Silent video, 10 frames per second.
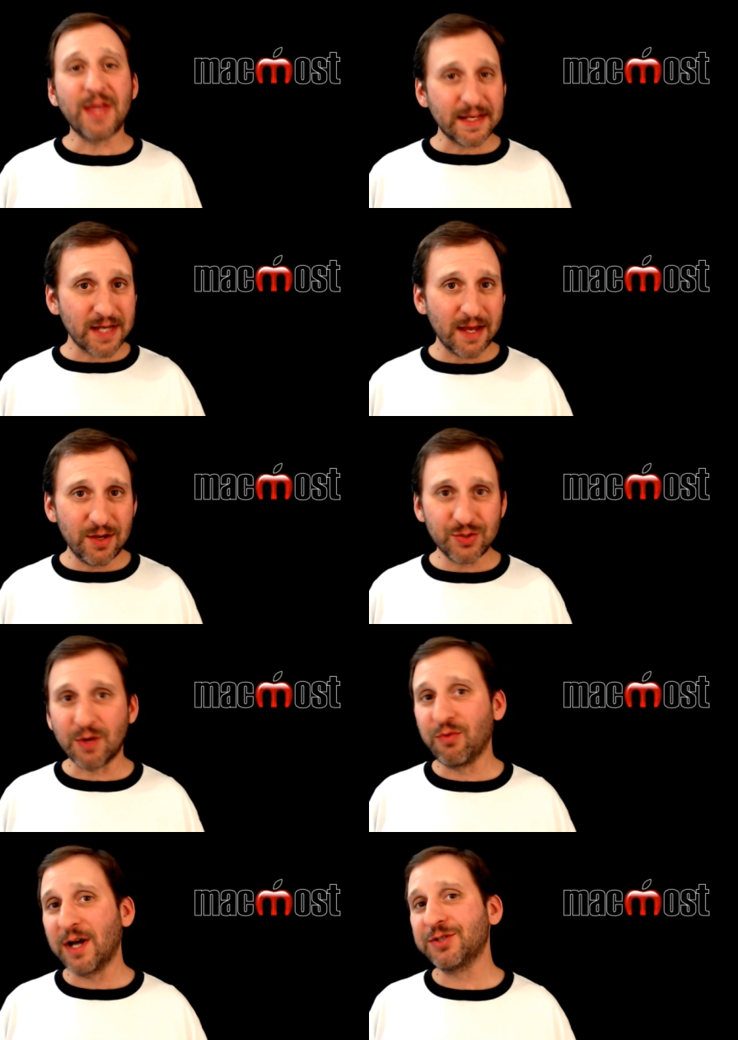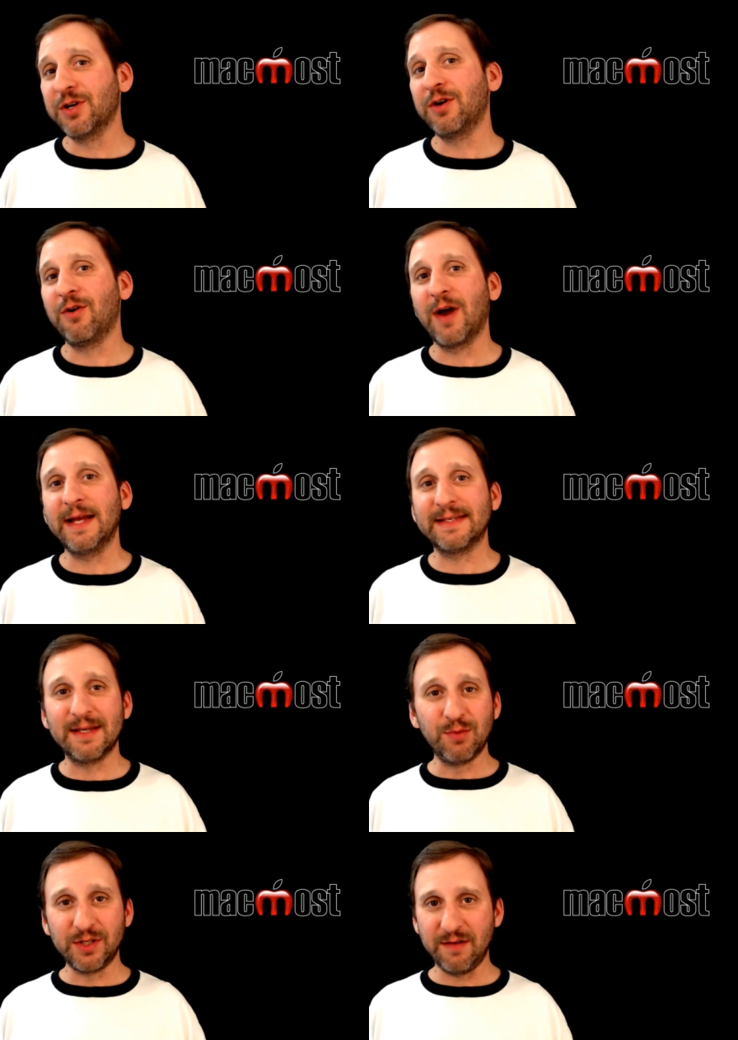that's how you use compressor to create
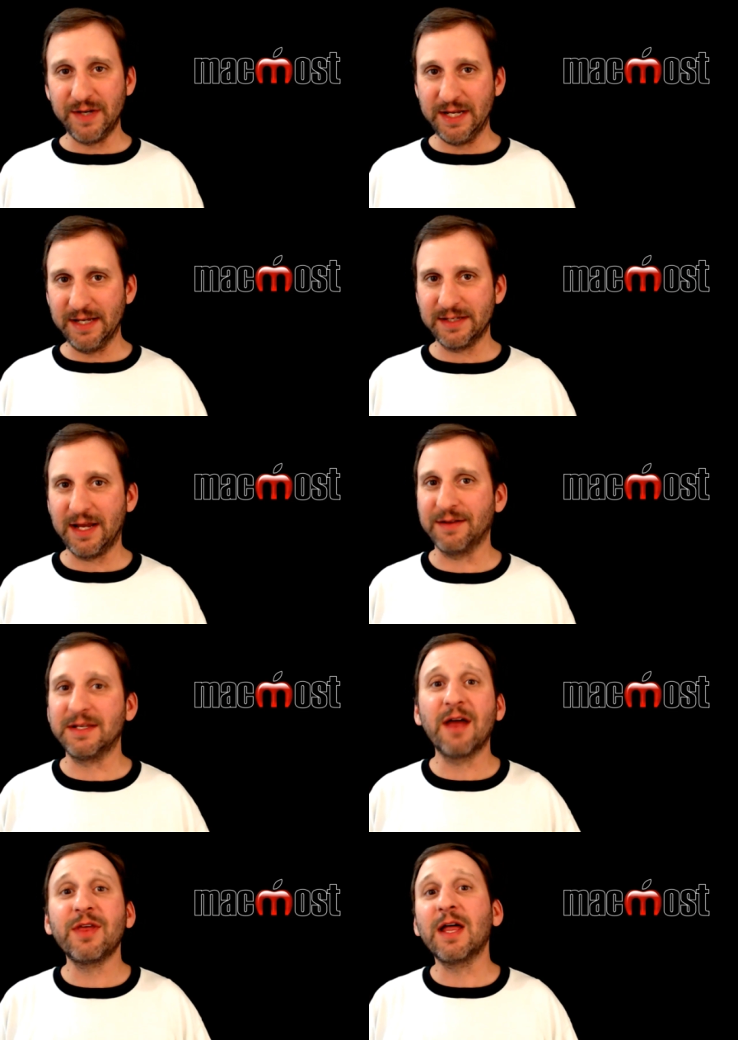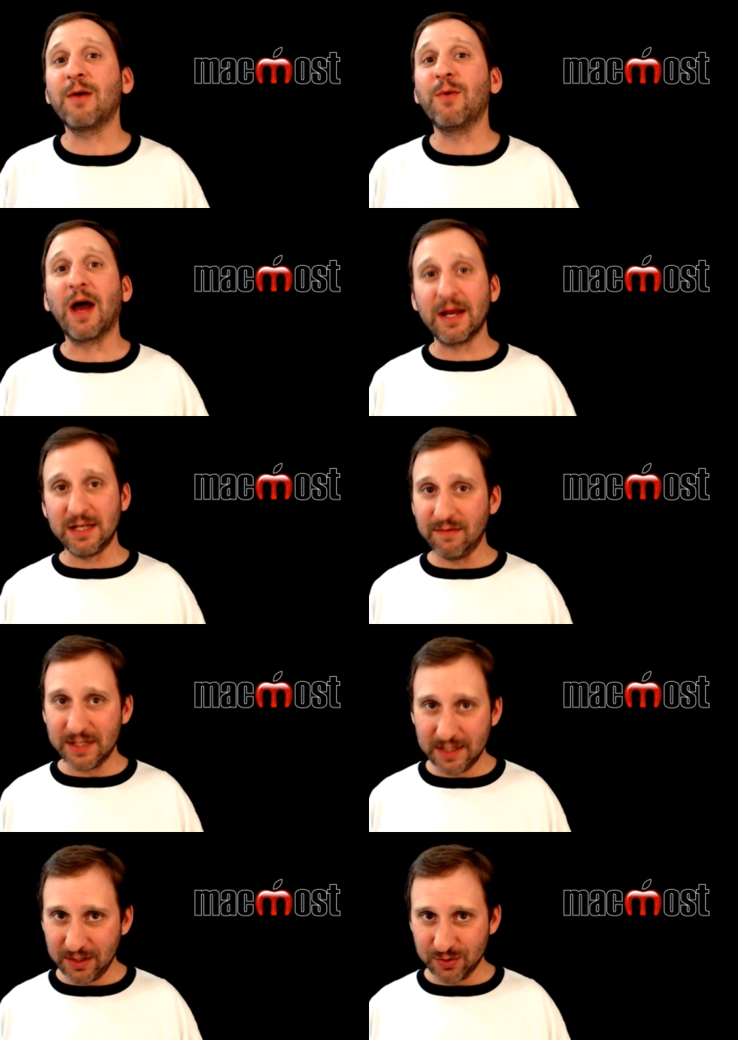simple DVDs. Now it's nothing like what iDVD
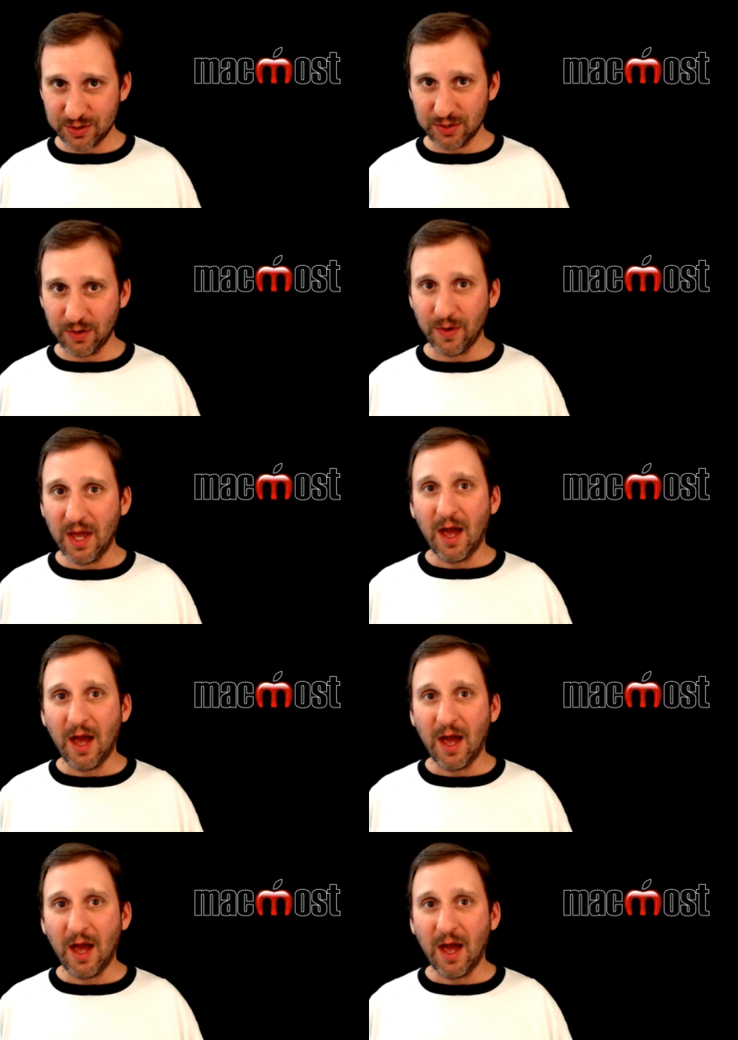used to do.